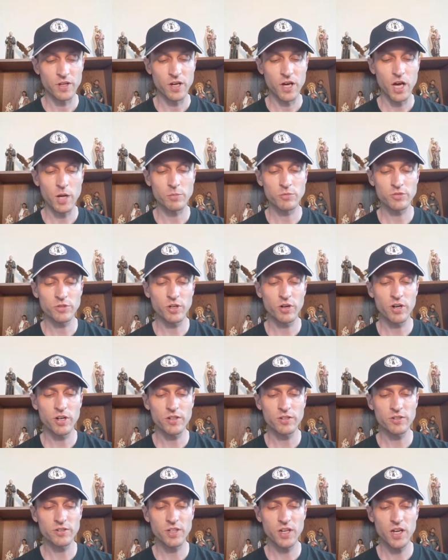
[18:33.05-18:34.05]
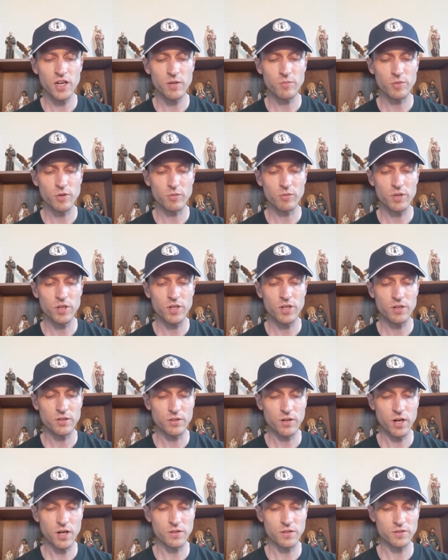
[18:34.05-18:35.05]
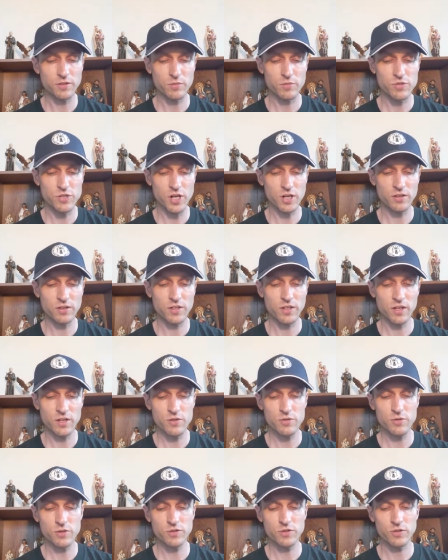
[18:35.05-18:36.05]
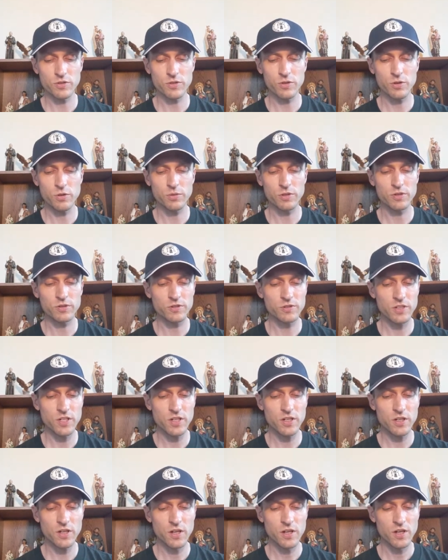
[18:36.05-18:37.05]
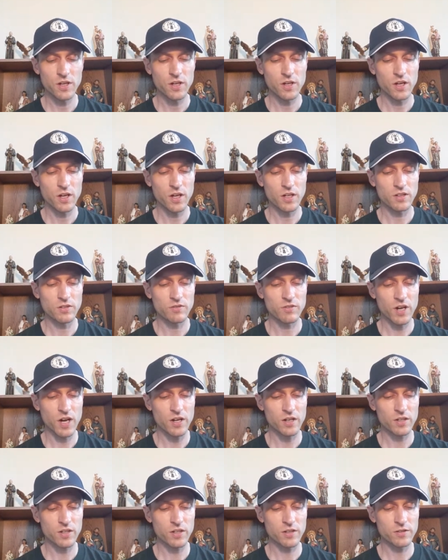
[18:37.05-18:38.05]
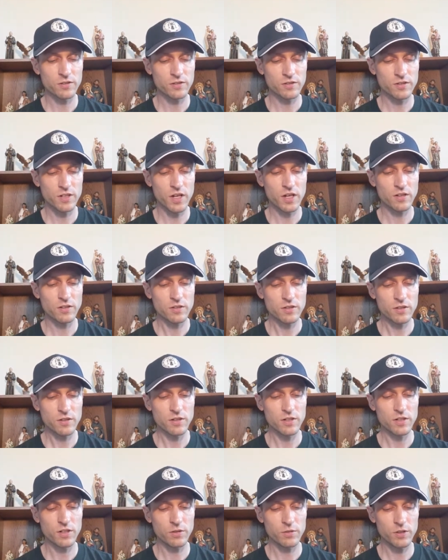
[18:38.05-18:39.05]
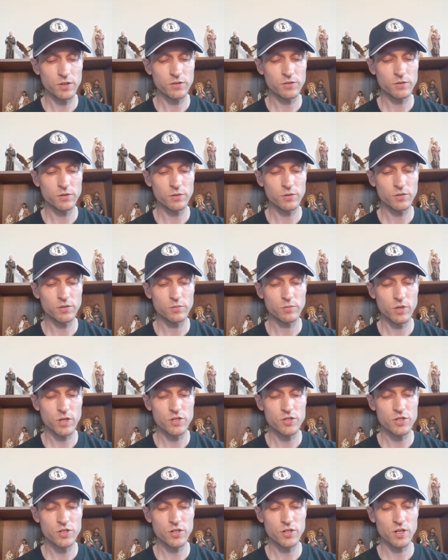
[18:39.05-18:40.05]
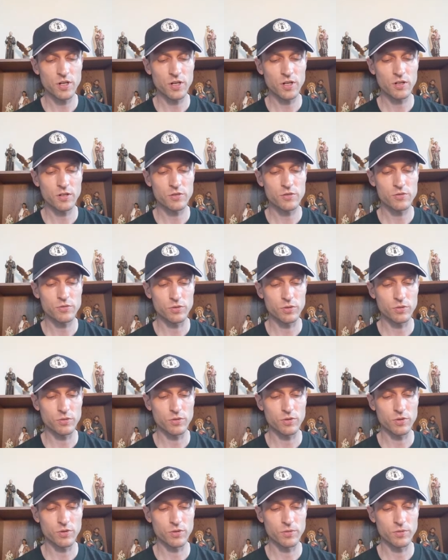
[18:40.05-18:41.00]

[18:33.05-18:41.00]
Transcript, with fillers: I'm sorry to say it, but we cannot subject the interests of the Holy See and the Vatican State to the ecclesial dimension and truth.